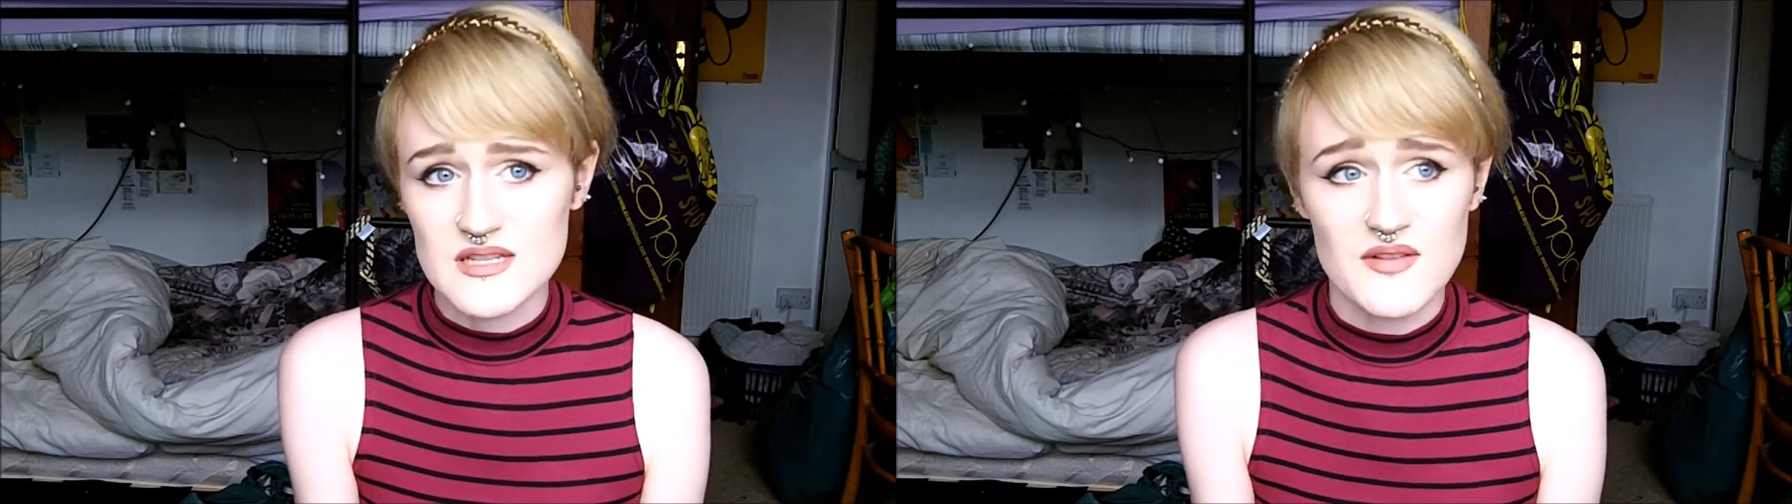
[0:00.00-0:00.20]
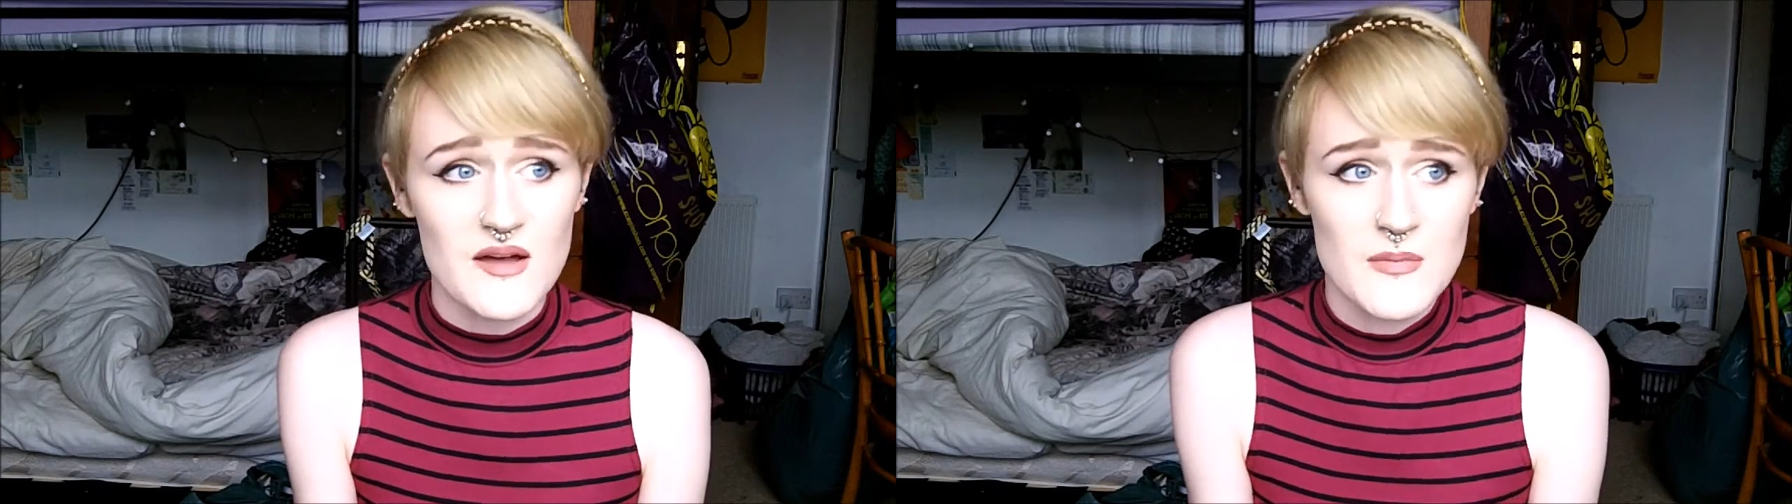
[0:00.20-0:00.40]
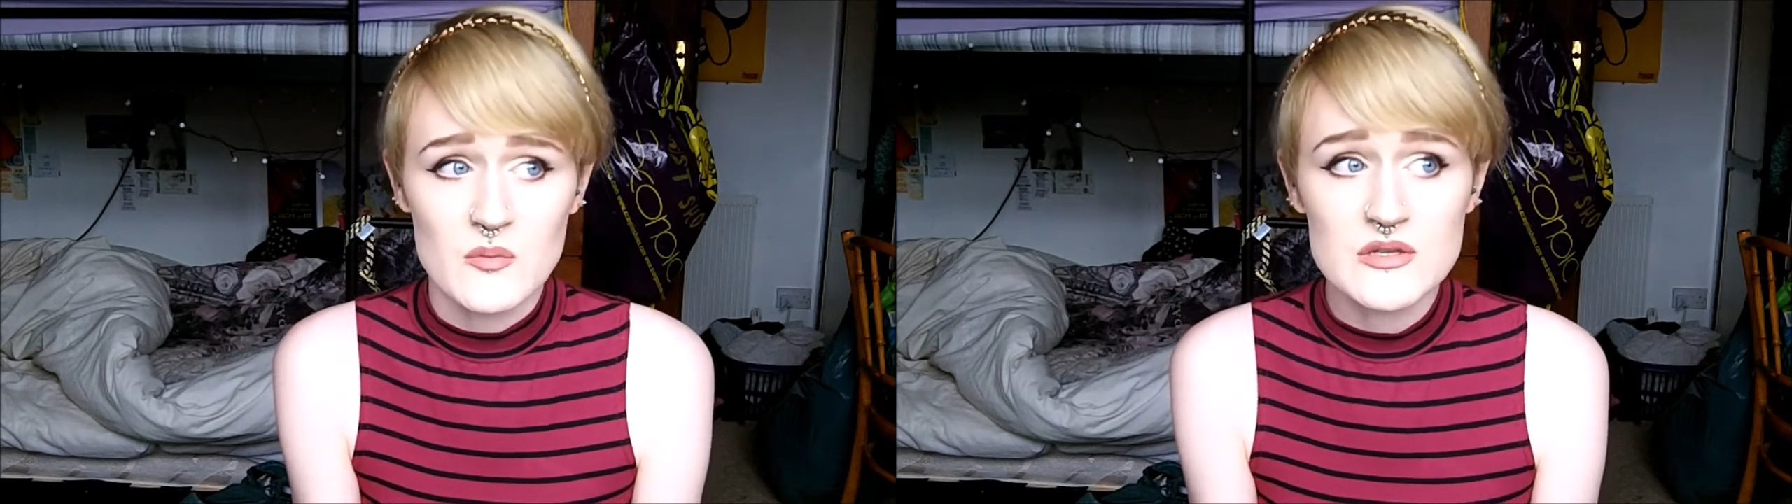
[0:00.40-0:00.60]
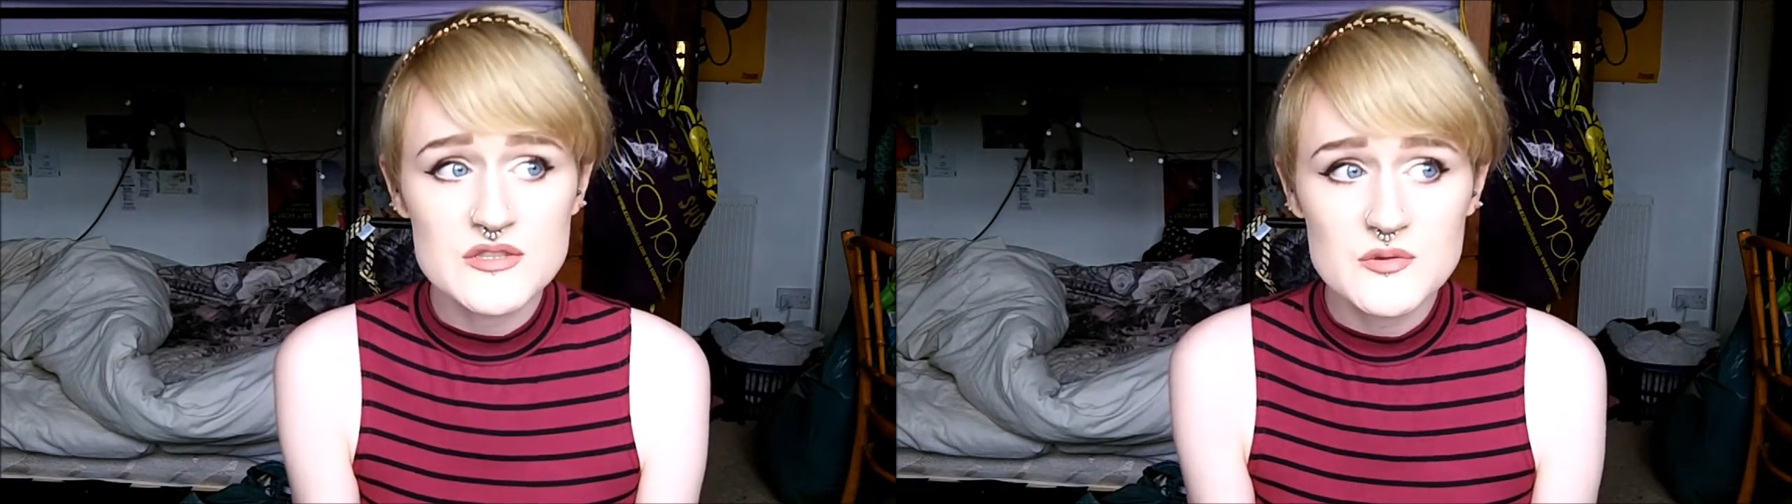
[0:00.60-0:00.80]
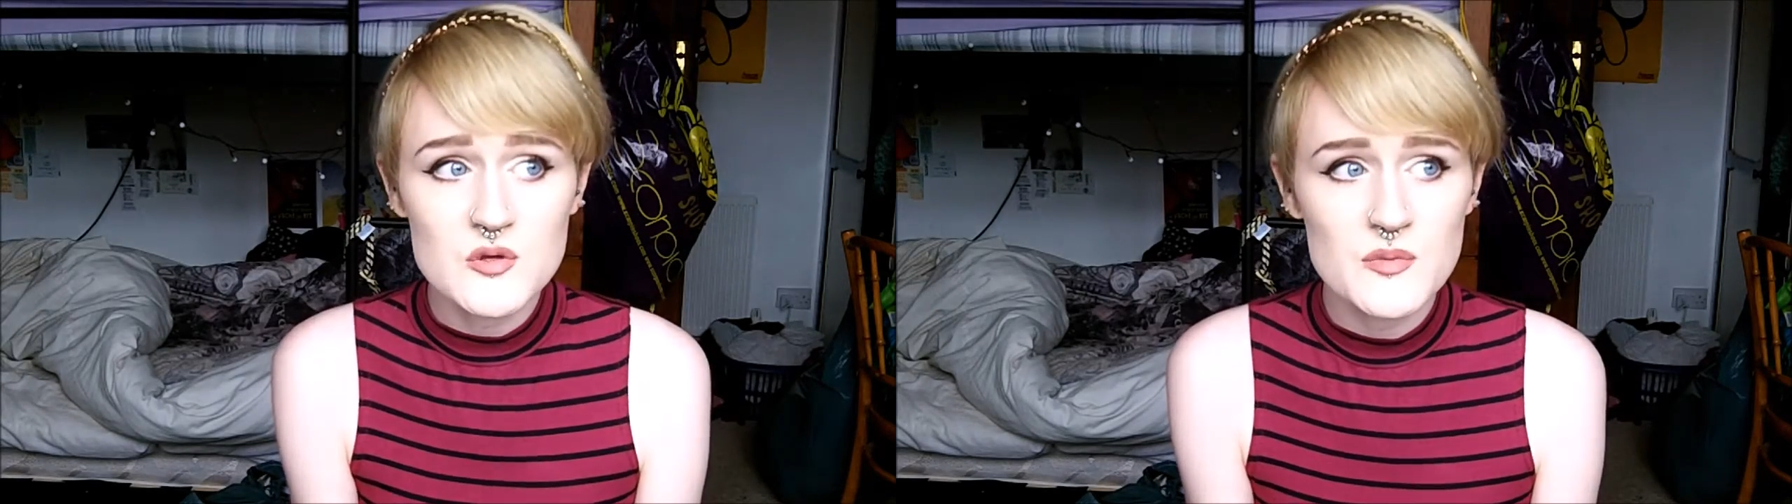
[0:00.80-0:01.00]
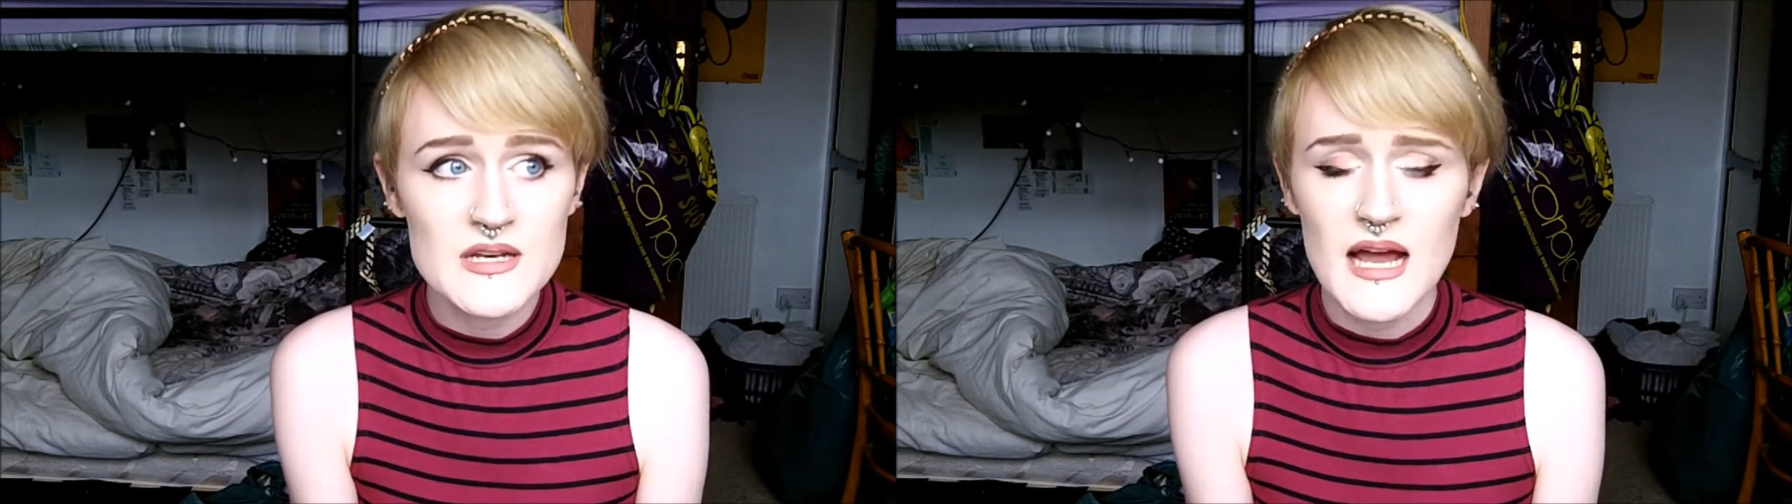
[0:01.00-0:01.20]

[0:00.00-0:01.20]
If I had my window open,